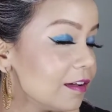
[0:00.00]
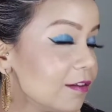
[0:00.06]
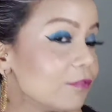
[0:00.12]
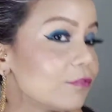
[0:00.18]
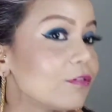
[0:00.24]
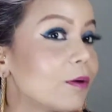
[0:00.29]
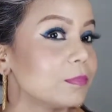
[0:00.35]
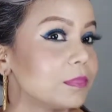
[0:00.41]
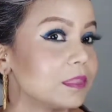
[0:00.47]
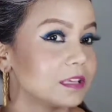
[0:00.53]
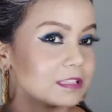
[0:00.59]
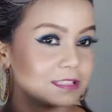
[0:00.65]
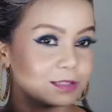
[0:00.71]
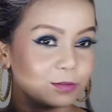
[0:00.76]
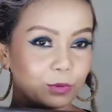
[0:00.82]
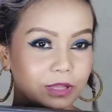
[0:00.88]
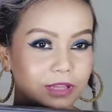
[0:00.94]
from
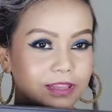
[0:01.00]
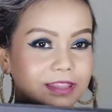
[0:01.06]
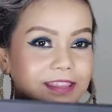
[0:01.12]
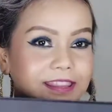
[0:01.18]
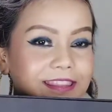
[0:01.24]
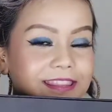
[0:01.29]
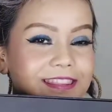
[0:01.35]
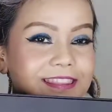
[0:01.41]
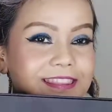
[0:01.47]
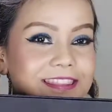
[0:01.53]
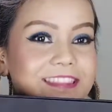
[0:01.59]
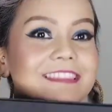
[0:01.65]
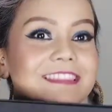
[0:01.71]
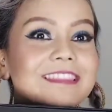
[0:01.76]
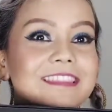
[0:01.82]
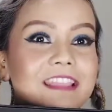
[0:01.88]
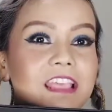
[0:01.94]
this one.
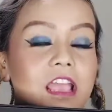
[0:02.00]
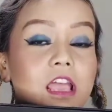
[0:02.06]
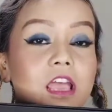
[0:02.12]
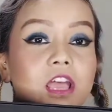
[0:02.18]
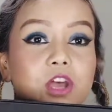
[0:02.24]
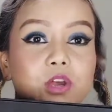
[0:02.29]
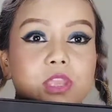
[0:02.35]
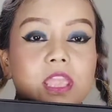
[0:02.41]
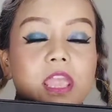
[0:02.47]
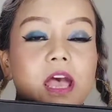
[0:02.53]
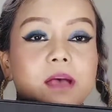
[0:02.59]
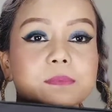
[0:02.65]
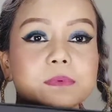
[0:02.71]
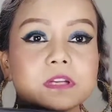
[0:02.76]
Okay, I'm